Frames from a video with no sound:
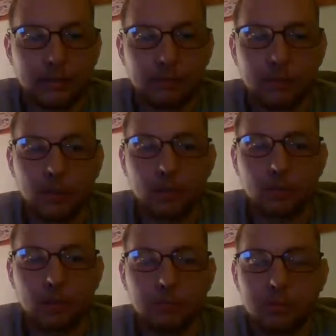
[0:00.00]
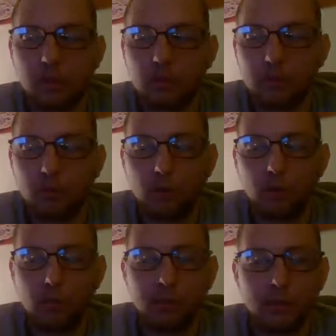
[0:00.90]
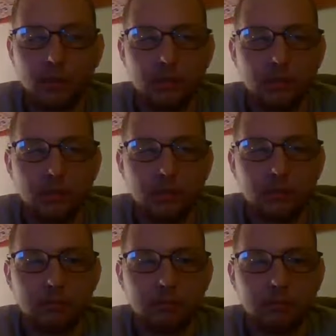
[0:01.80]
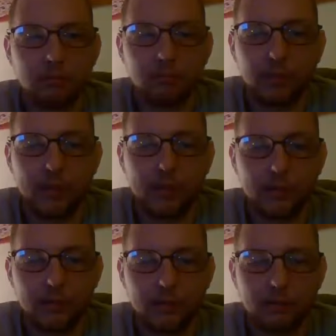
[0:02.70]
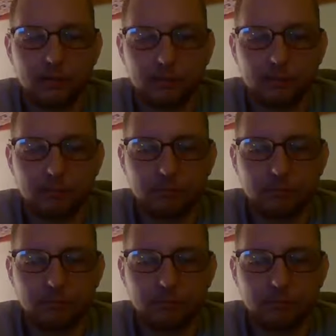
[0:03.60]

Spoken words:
I'm sure we will because man, just